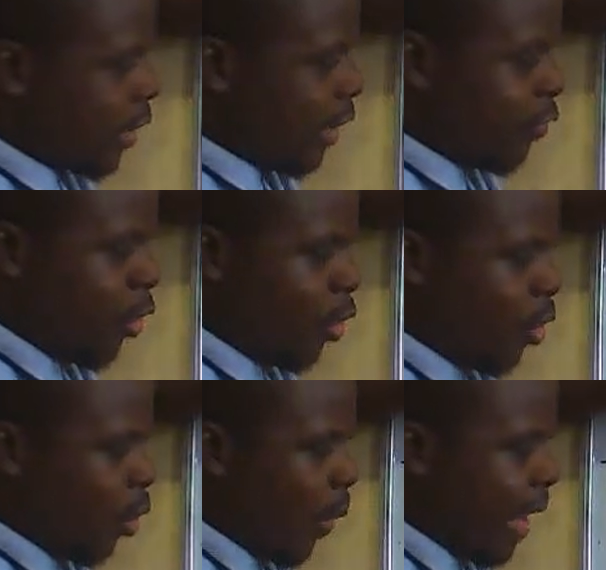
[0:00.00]
therefore,
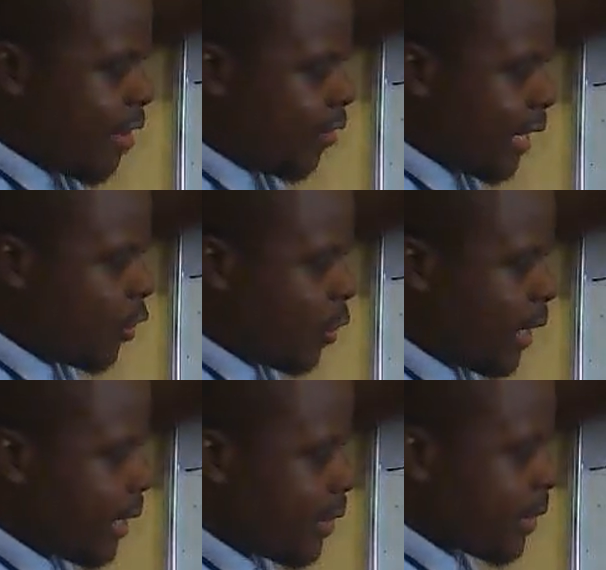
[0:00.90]
y value
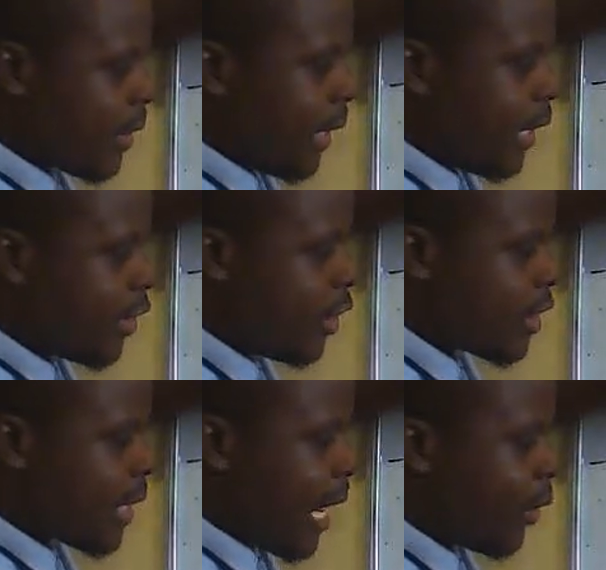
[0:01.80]
here at this
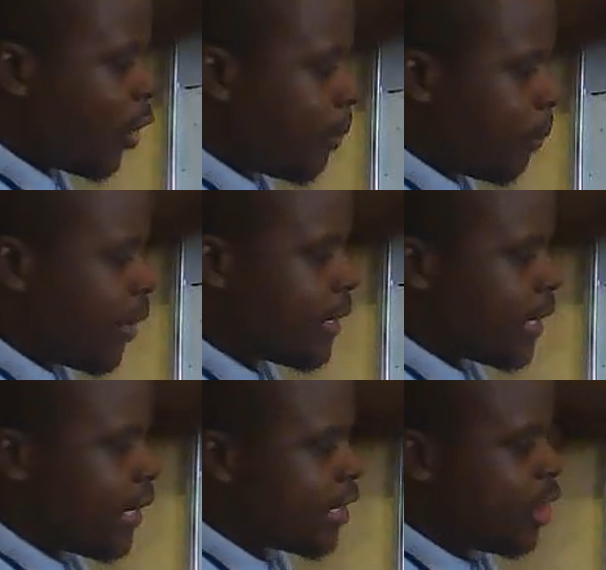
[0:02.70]
unknown point
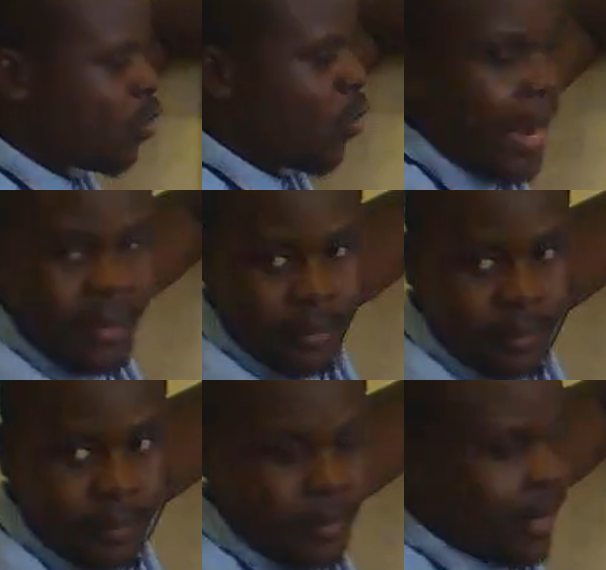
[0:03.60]
is T1.
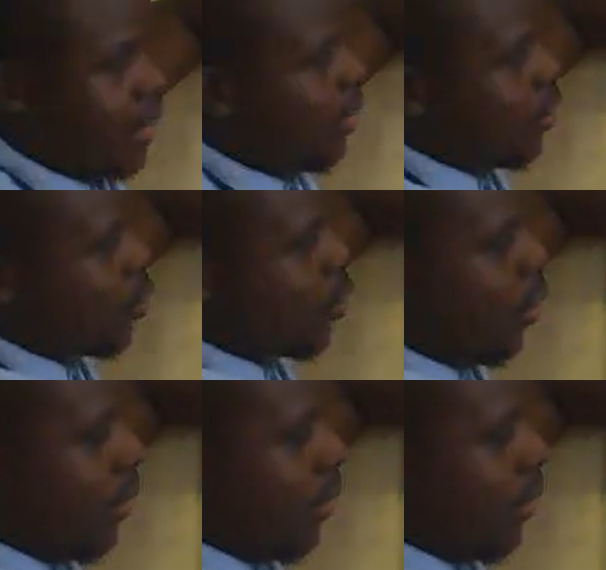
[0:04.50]
So